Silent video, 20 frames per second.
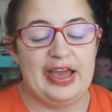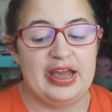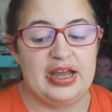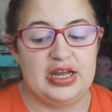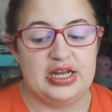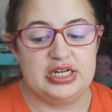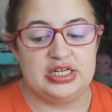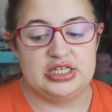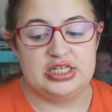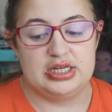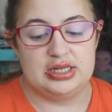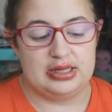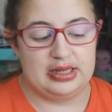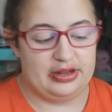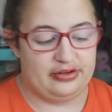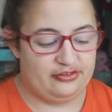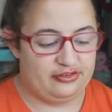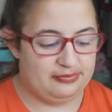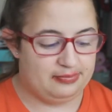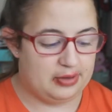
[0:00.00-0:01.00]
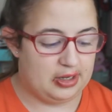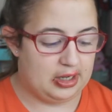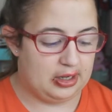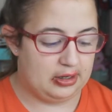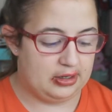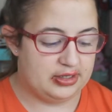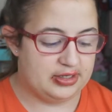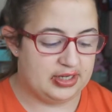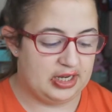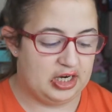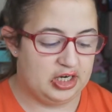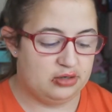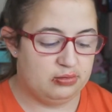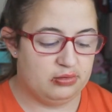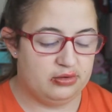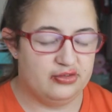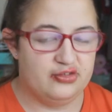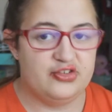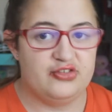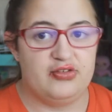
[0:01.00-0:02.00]
AG Lovepug slash
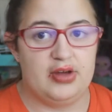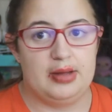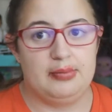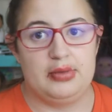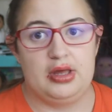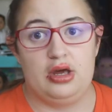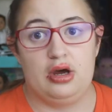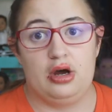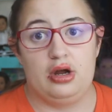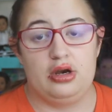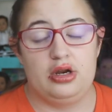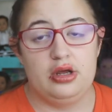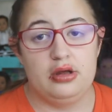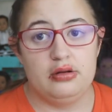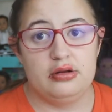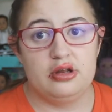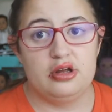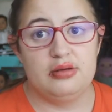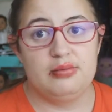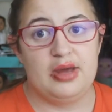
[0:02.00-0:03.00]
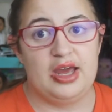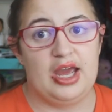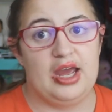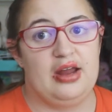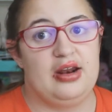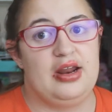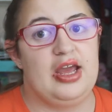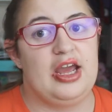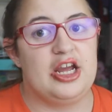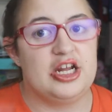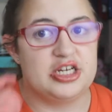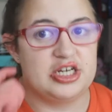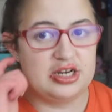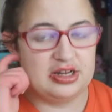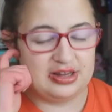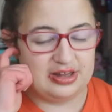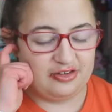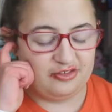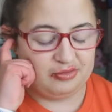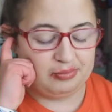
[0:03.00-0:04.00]
Wolves Family on YouTube and AG
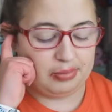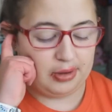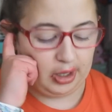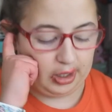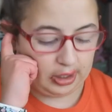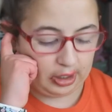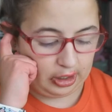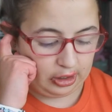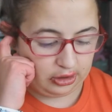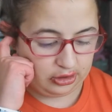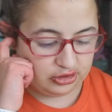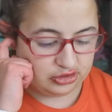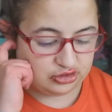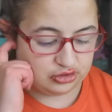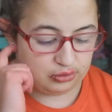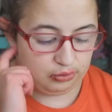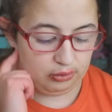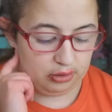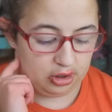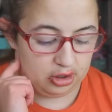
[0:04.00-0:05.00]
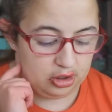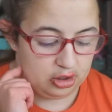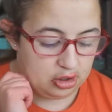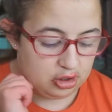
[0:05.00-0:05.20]
Lovepug underscore